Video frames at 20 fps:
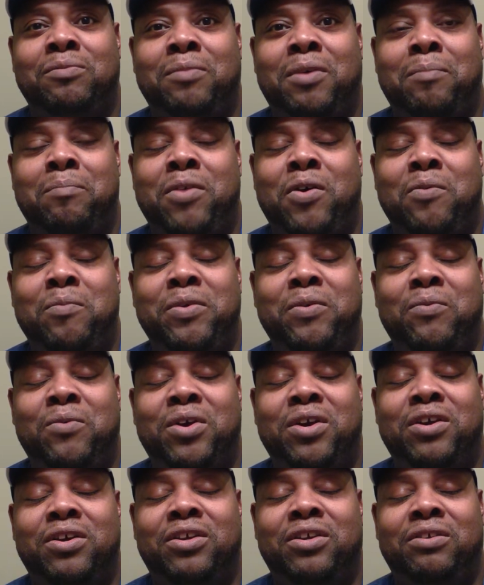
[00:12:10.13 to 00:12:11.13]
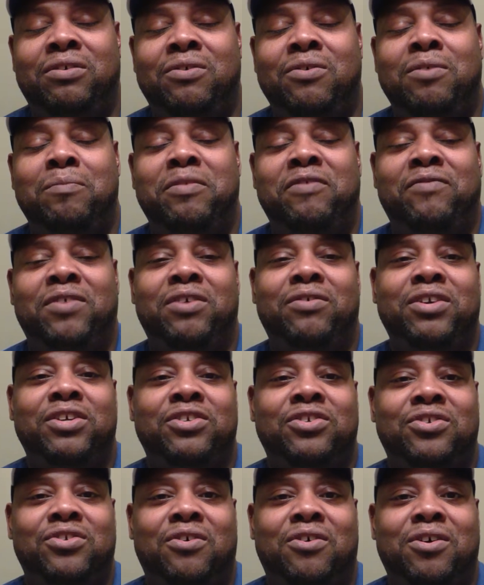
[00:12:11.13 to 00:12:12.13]
moment where you're going to be very
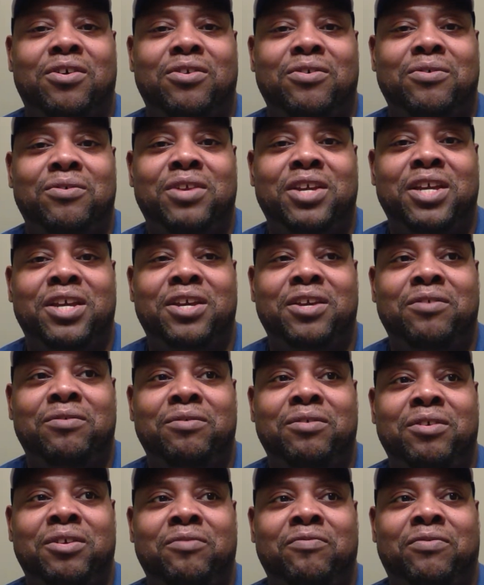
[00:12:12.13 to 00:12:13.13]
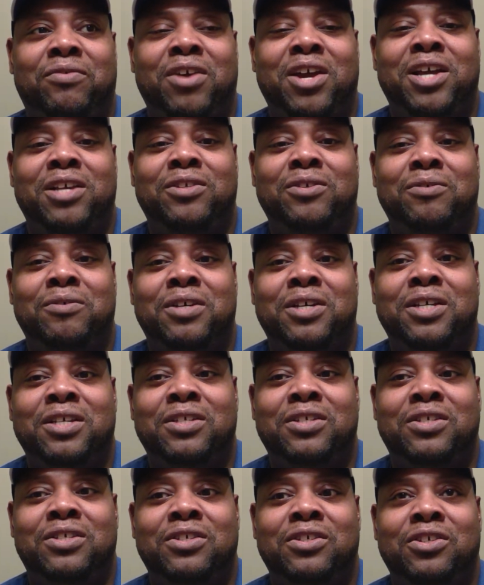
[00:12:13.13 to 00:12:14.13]
startled and frazzled
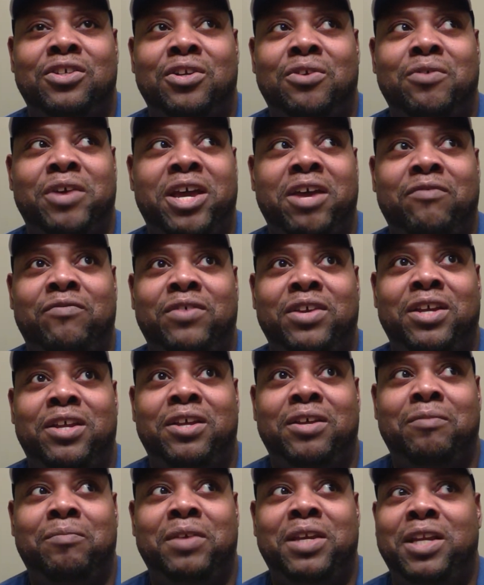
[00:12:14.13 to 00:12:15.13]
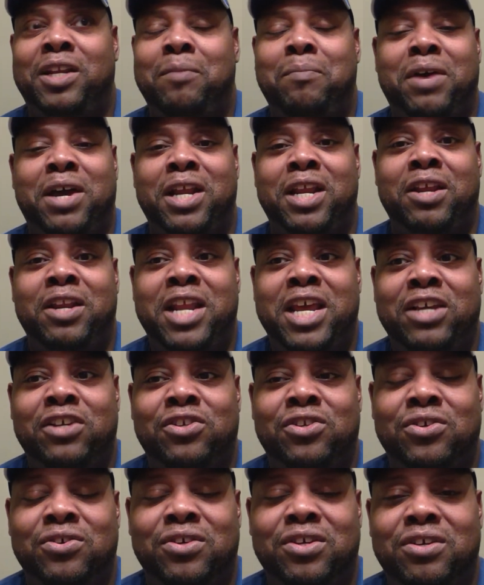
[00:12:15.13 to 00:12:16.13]
because you don't have anybody
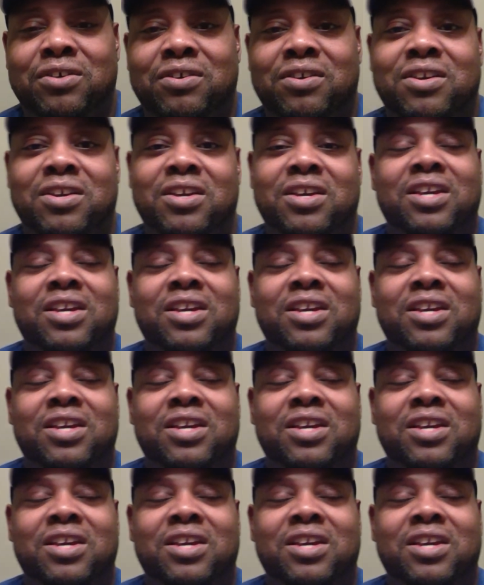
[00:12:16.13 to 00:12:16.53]
next to you.